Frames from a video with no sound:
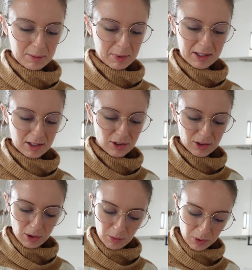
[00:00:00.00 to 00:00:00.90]
because I
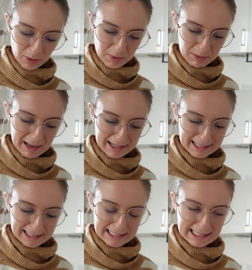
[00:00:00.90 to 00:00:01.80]
just don't want them to be
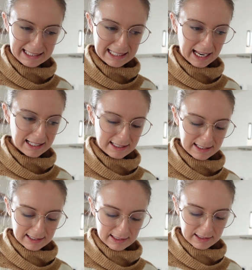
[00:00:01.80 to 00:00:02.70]
like
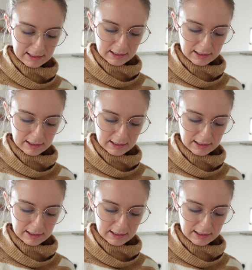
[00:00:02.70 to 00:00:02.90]
dense.